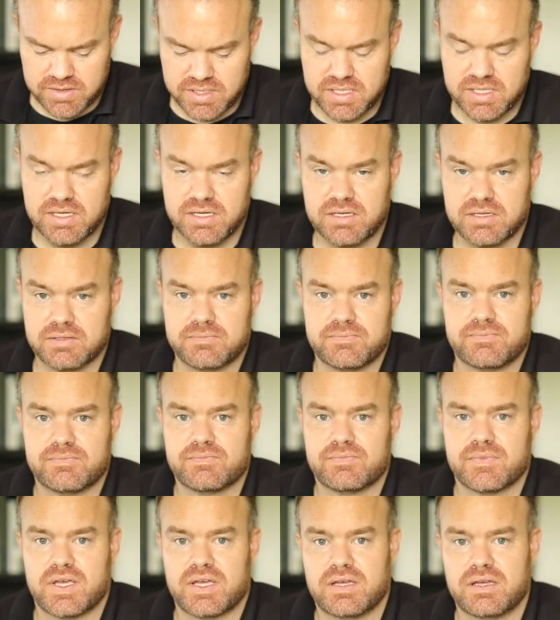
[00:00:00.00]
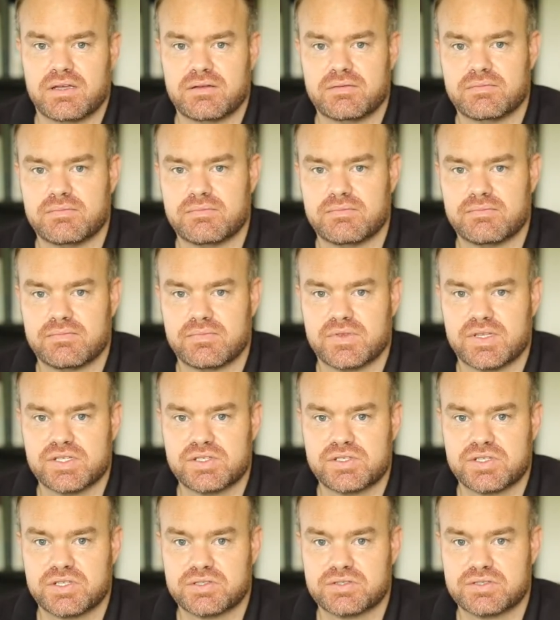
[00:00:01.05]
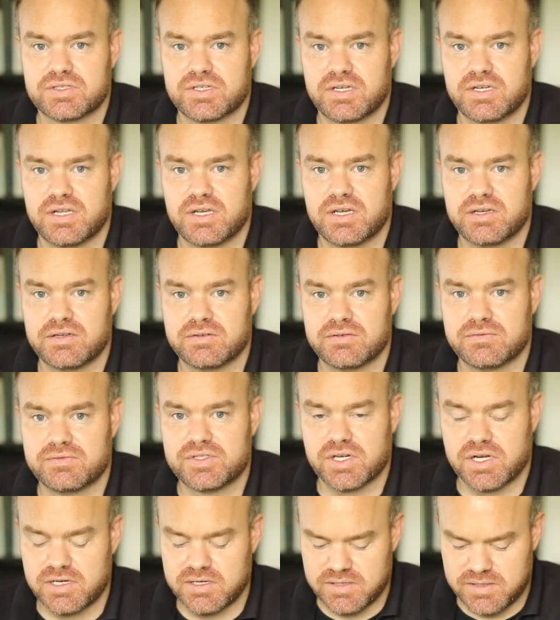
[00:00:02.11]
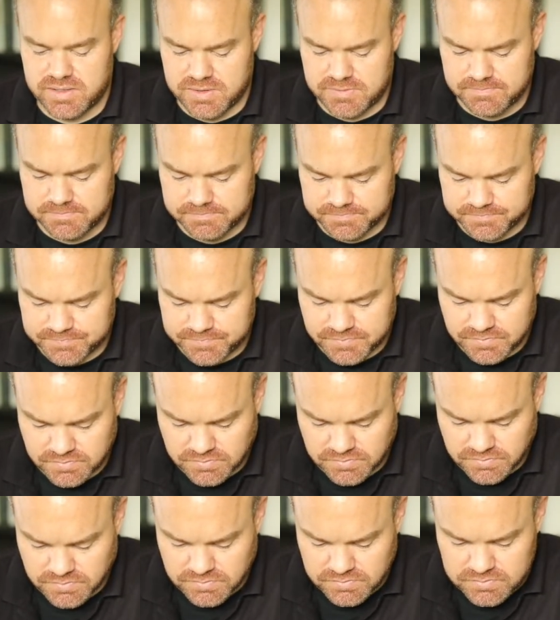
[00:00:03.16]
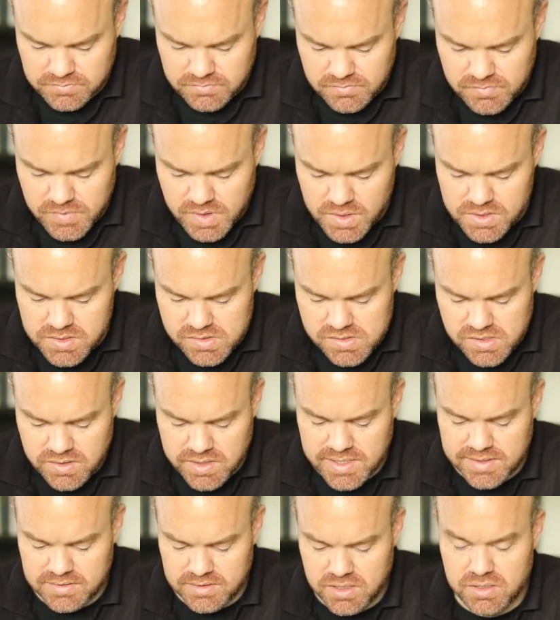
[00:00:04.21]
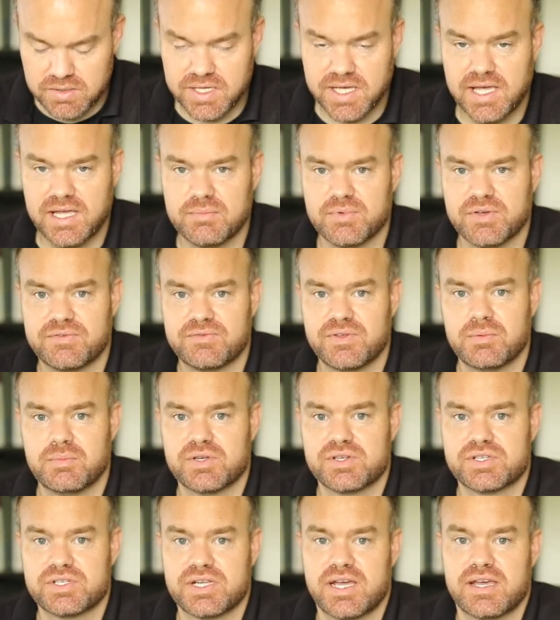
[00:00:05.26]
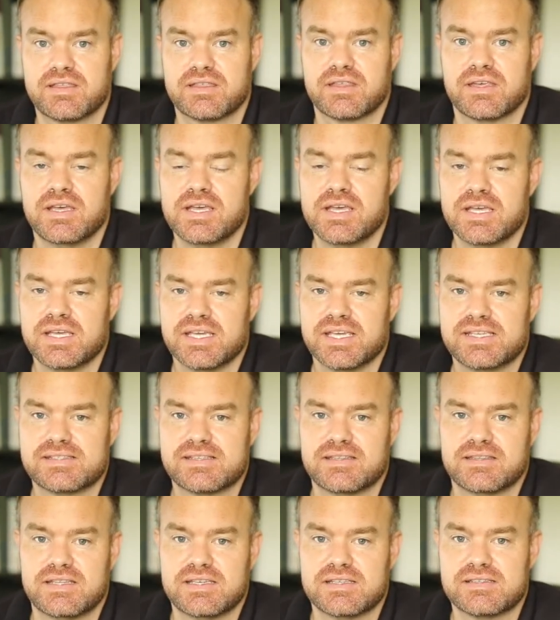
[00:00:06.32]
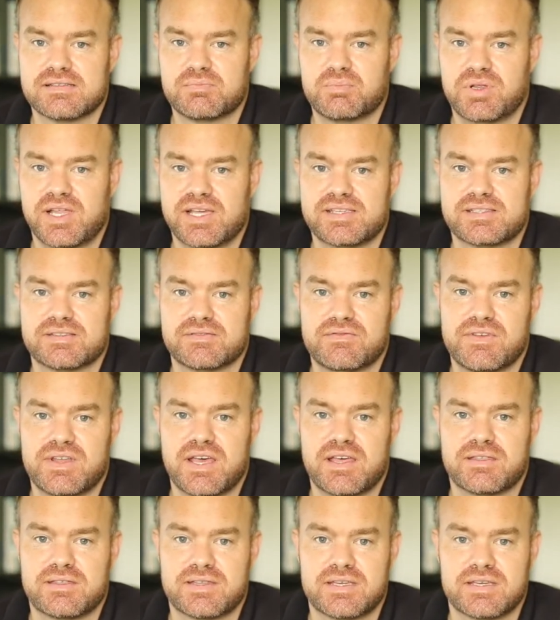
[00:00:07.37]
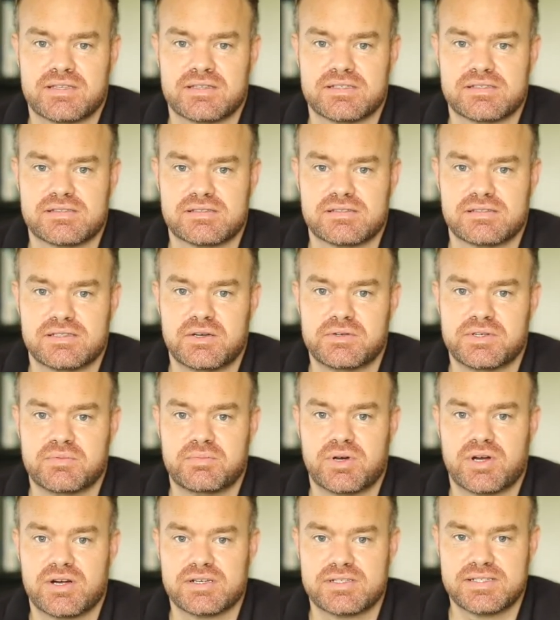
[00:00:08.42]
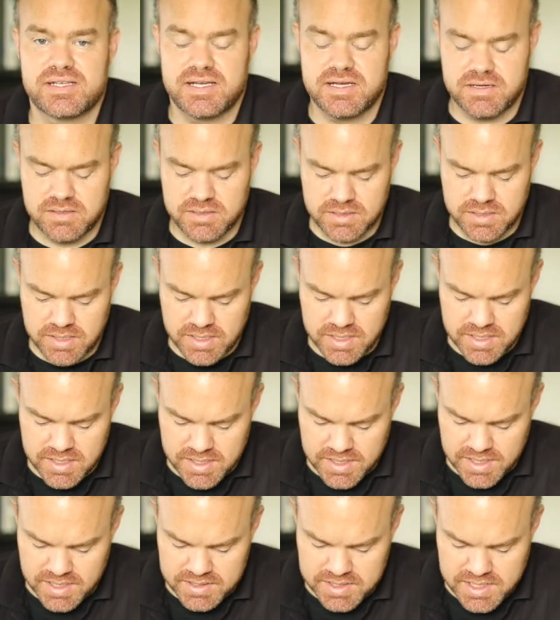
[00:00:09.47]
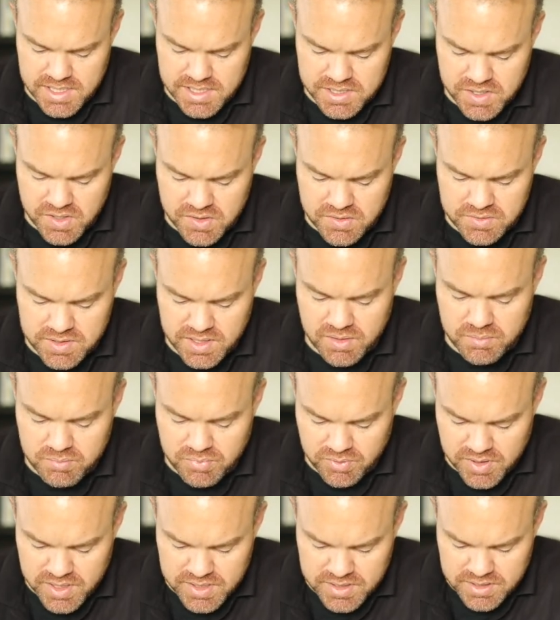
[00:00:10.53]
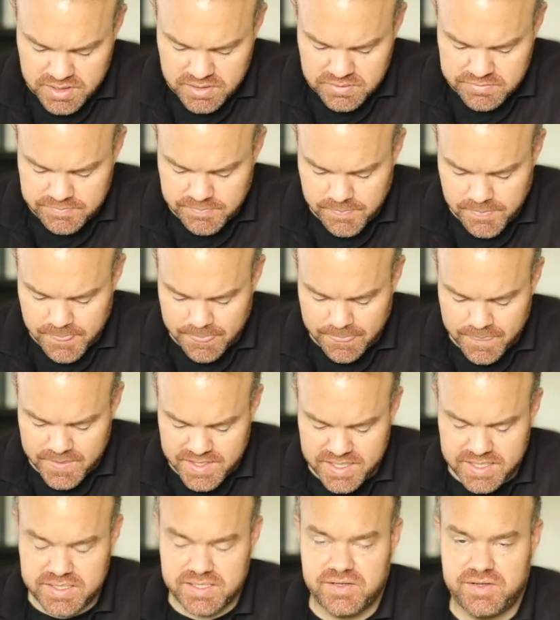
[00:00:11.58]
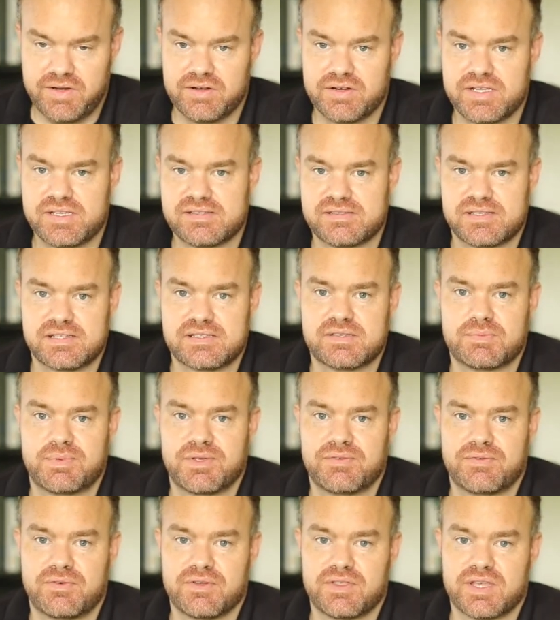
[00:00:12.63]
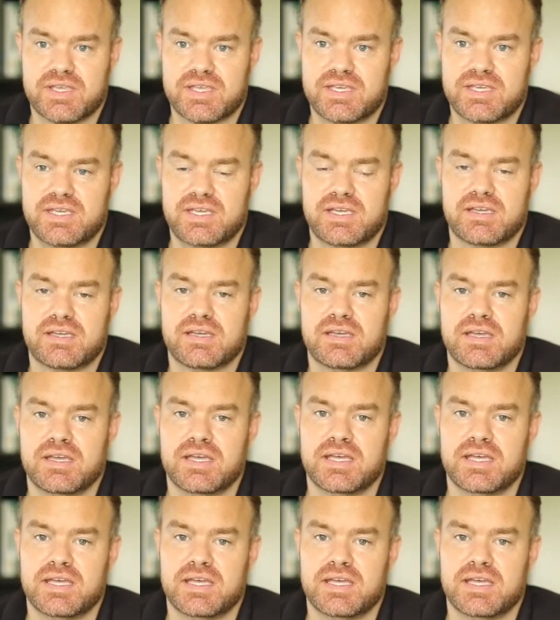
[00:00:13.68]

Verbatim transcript: the, um, the children of Jonathan. So they locate Mephibosheth He's in this place of nothing, this Lo Debar town, and they go and they bring him, and here he sits before the king.